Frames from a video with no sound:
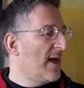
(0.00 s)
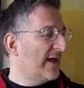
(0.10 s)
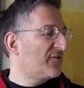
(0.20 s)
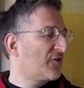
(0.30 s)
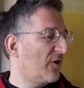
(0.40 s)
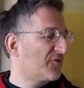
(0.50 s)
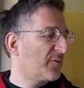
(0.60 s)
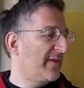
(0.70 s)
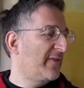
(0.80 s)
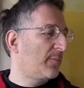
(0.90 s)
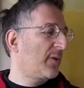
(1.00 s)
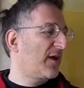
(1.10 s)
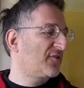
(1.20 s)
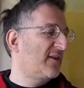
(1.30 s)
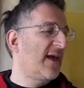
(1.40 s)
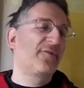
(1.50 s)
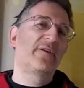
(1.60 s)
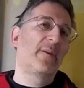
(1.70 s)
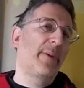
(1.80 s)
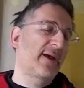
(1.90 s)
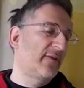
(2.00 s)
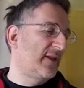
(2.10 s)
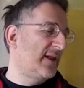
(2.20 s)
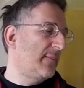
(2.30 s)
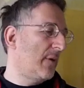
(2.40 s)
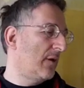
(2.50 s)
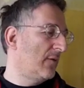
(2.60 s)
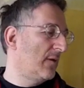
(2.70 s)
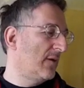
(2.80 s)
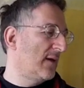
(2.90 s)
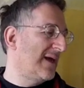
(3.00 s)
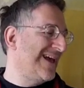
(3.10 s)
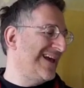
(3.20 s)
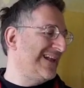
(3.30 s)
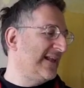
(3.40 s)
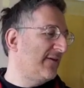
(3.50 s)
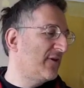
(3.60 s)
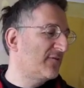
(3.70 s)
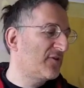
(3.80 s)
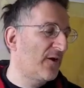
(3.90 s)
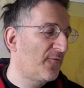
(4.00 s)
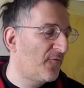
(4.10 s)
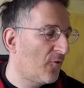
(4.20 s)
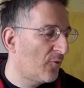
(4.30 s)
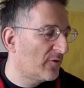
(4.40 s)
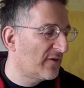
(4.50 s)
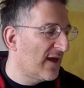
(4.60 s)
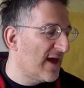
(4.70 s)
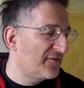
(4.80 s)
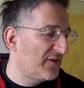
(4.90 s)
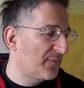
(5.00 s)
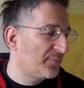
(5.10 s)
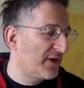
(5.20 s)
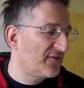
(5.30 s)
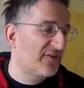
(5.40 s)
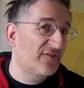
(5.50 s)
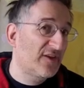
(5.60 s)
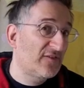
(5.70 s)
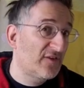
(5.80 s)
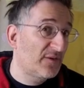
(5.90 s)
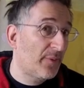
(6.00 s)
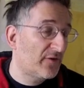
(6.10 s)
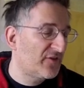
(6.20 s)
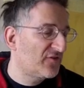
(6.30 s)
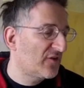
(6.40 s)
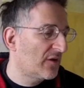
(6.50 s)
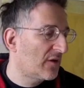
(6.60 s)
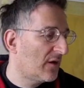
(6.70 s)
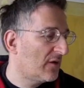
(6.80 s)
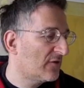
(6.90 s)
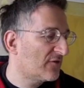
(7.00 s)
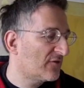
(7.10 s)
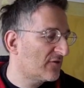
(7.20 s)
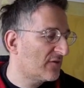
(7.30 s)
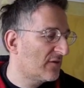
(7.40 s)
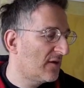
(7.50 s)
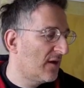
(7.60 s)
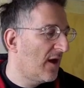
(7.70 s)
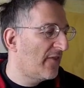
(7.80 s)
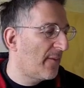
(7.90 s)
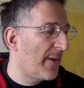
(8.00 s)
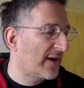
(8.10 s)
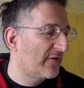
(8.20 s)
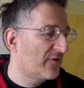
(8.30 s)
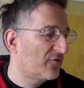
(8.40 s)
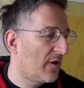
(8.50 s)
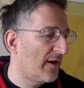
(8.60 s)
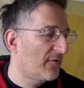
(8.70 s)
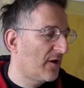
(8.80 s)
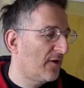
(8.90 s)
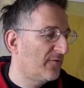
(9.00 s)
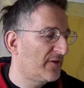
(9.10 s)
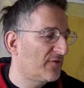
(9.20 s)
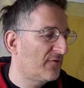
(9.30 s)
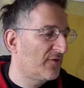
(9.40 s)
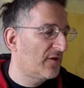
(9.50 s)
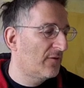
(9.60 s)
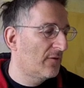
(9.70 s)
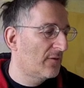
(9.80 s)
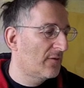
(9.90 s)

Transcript: Ensconced within the plush leather in the back of the limo, he levered himself forward as he depressed the tinted partition glass. The back of the driver hove into view.